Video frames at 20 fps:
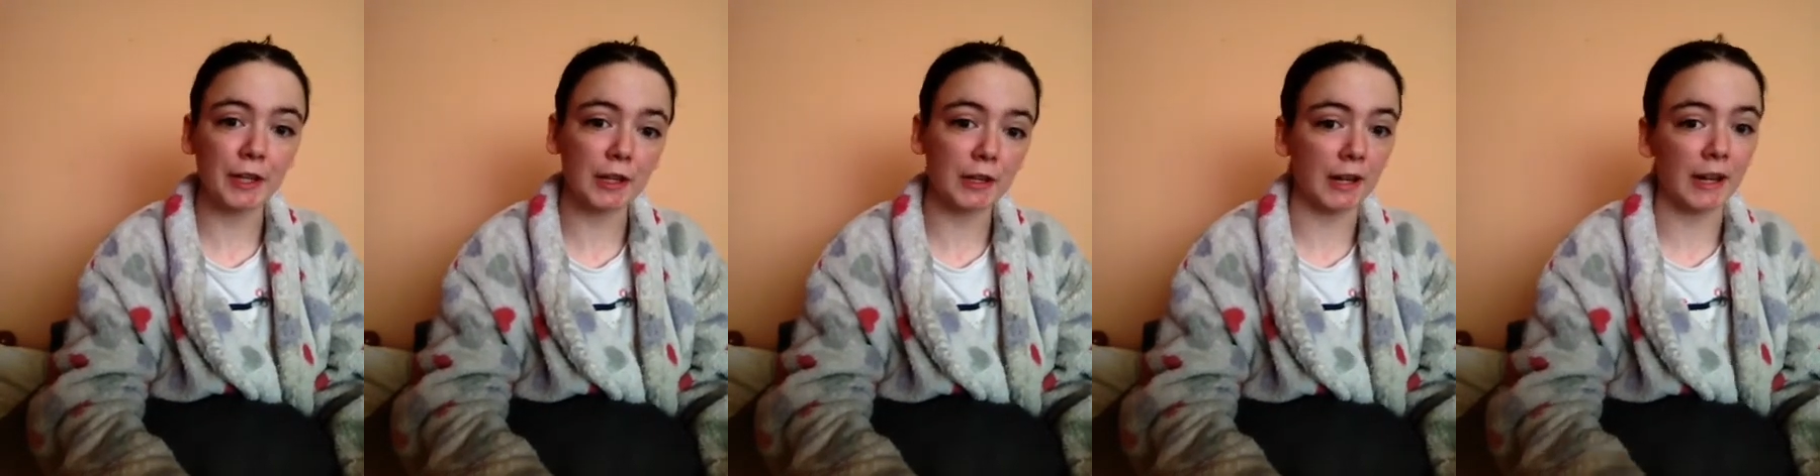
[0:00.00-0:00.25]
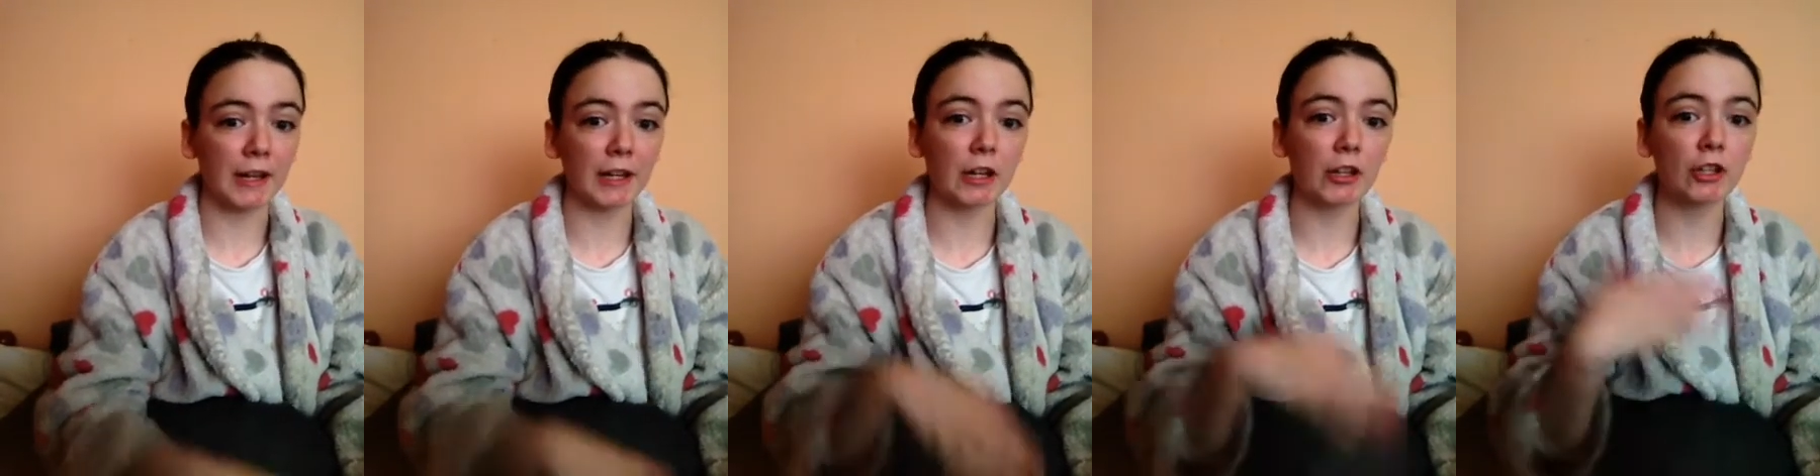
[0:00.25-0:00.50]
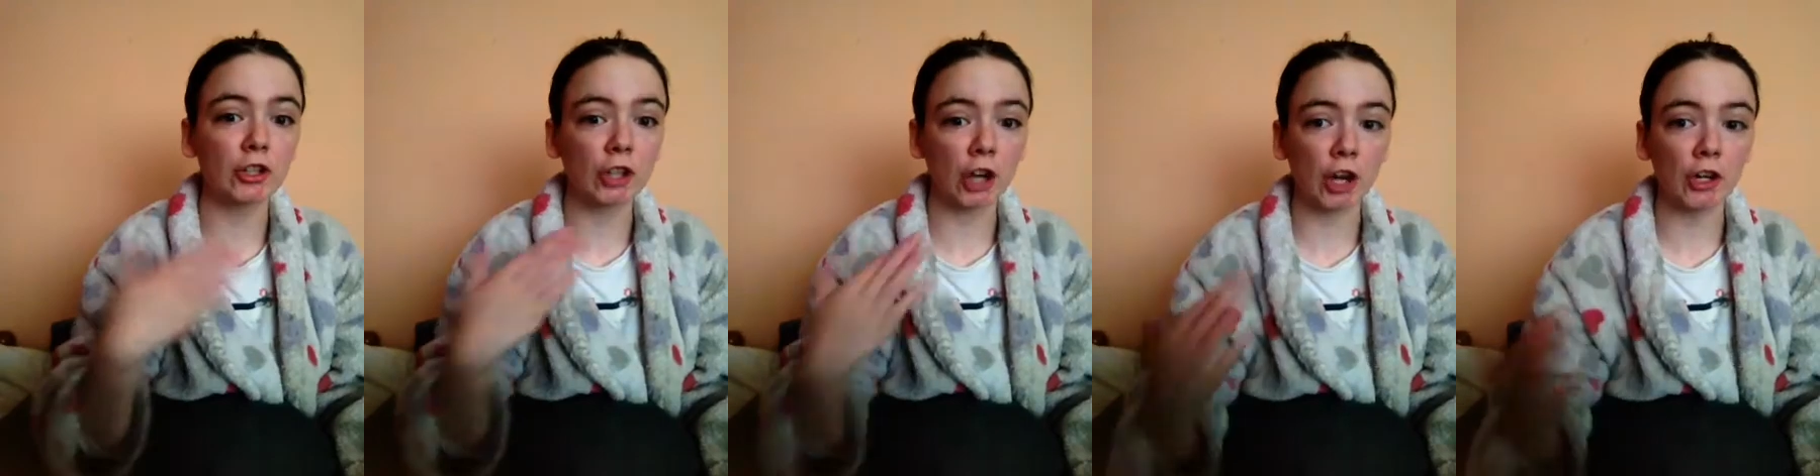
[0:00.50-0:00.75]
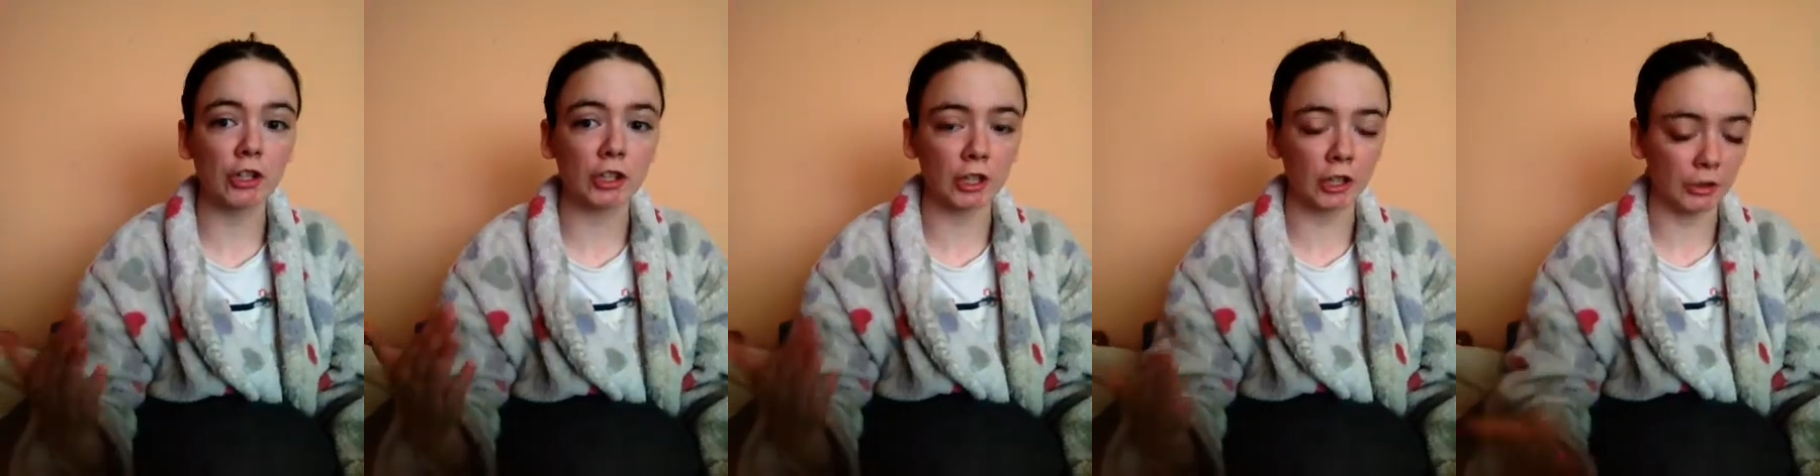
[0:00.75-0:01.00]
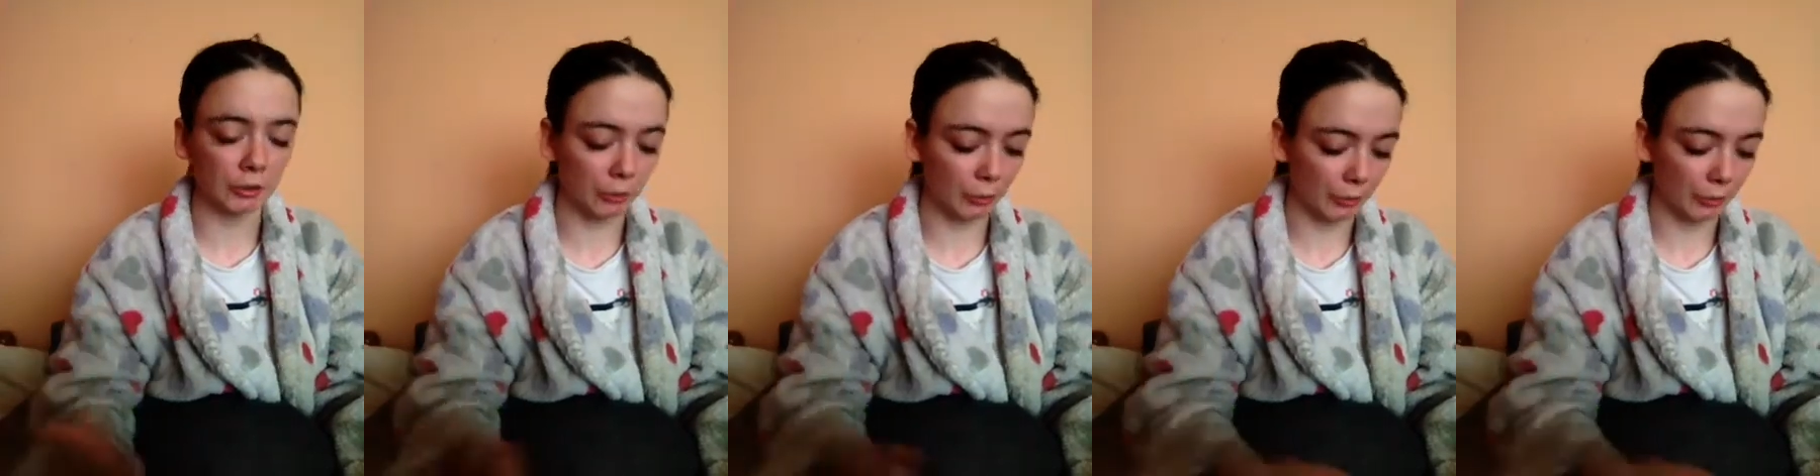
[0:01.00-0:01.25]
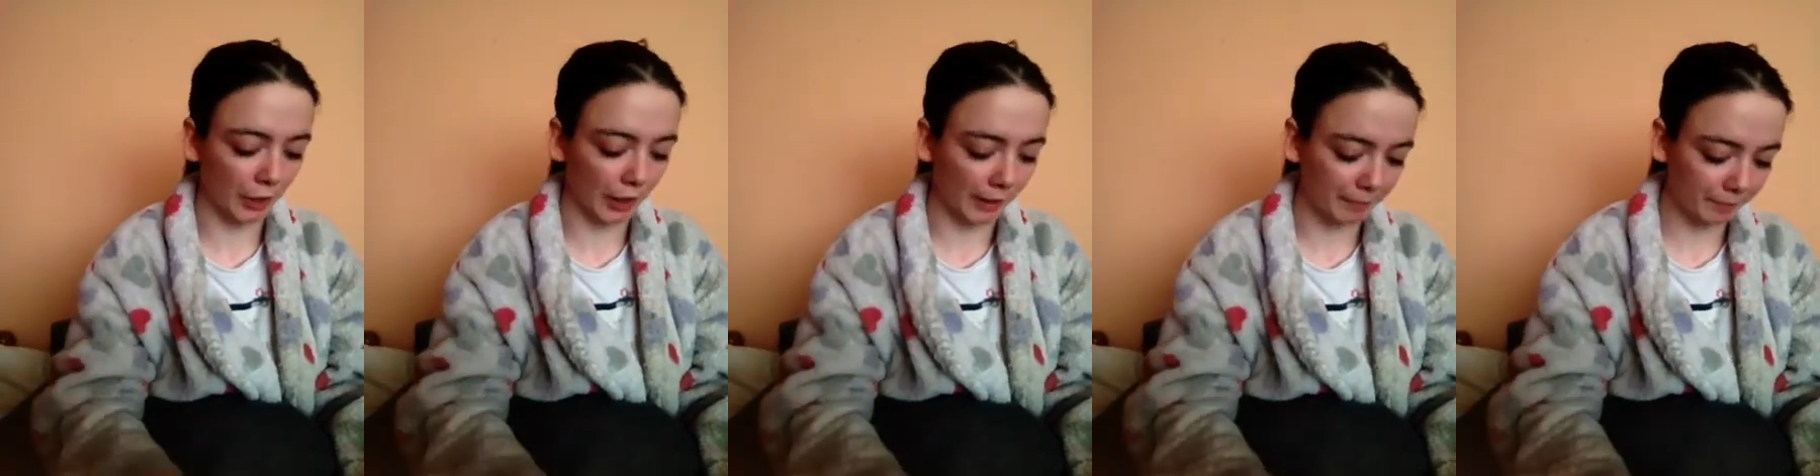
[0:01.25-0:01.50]
like judging and all
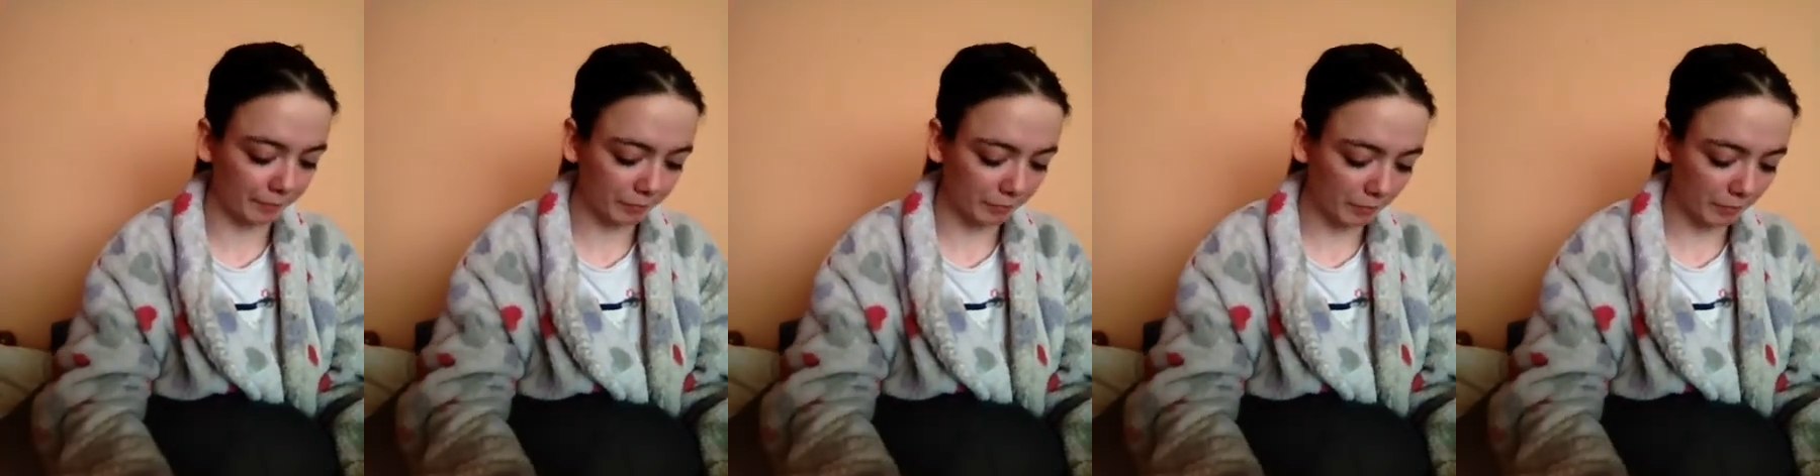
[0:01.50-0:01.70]
that.